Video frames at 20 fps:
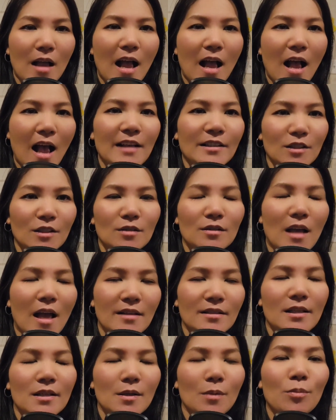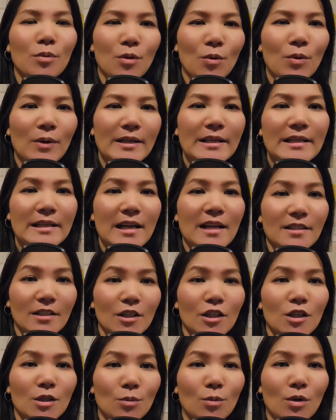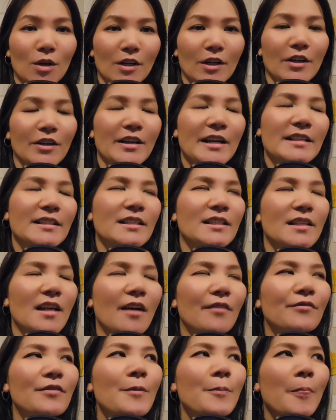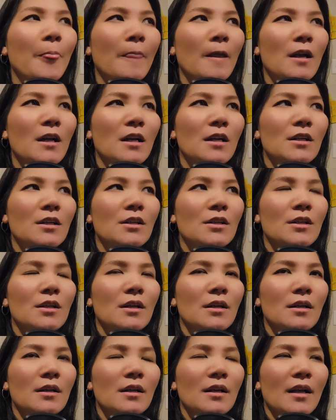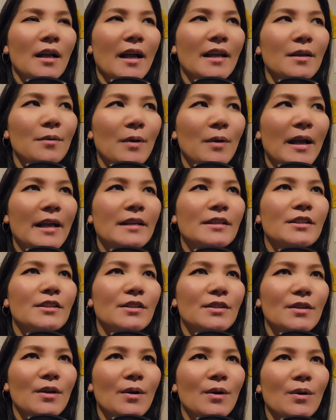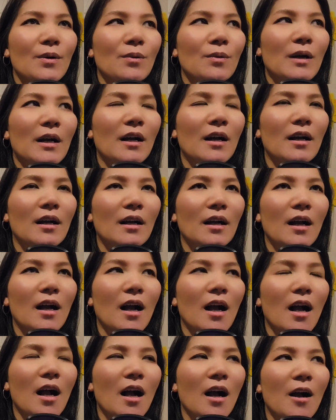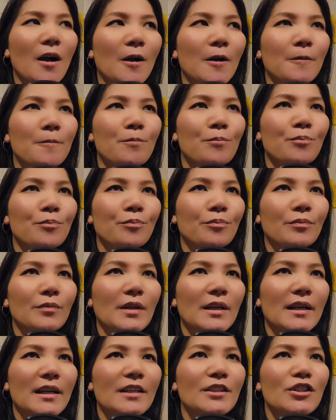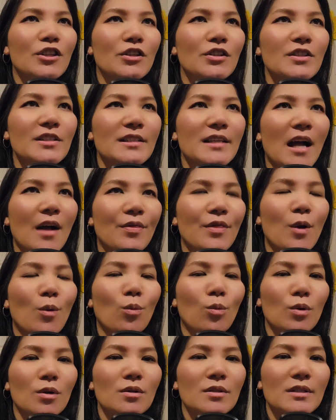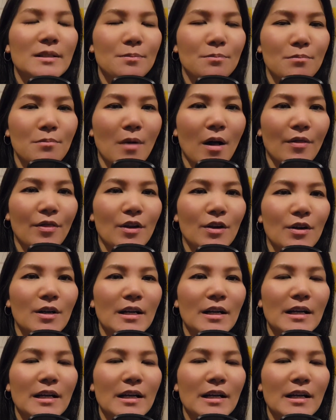As, as an employee, as a good worker and stuff. Anyway, so um, it turns out that Will's mother